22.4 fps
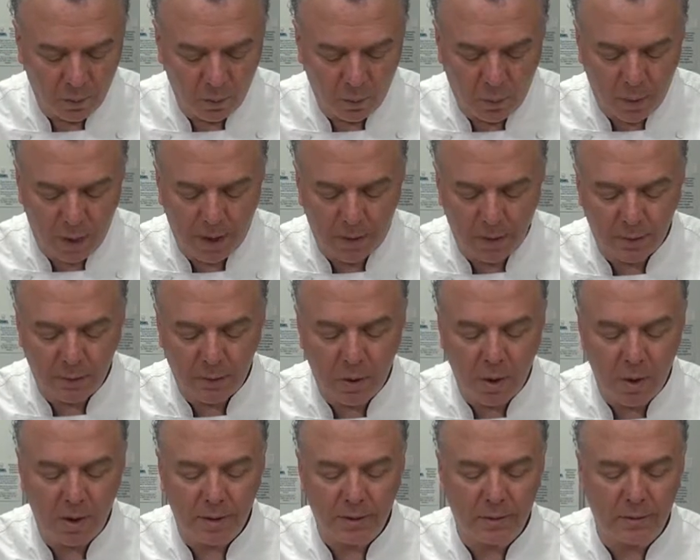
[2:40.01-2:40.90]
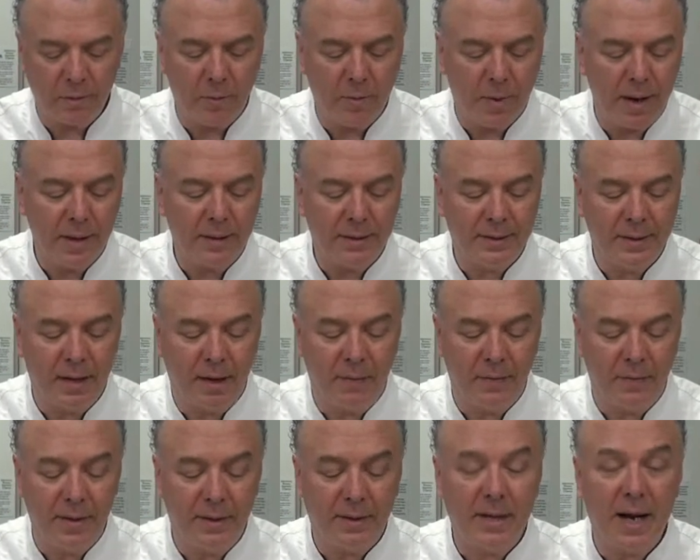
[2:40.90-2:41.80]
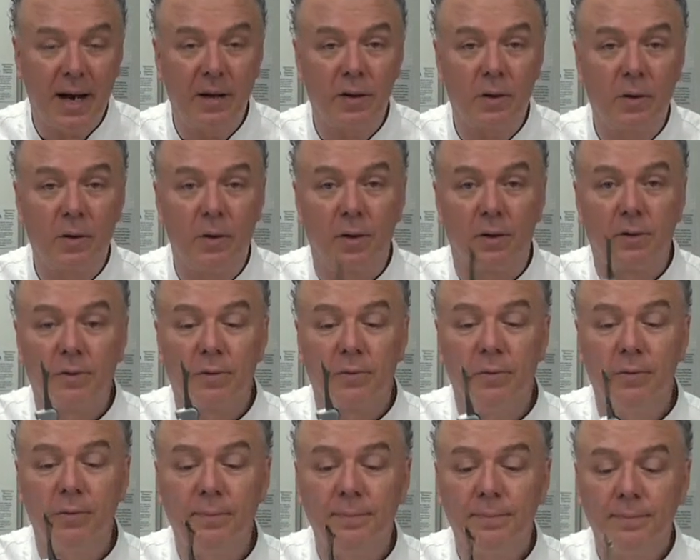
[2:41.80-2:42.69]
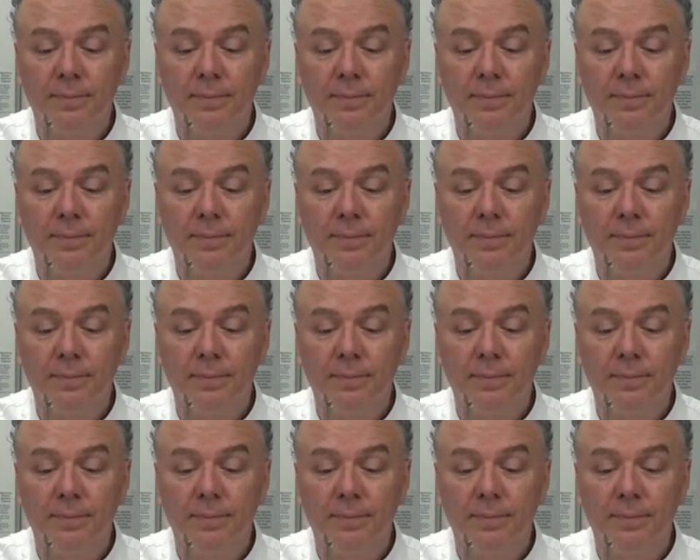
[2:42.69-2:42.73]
waiter's corkscrew. Buy yourself this kind of corkscrew.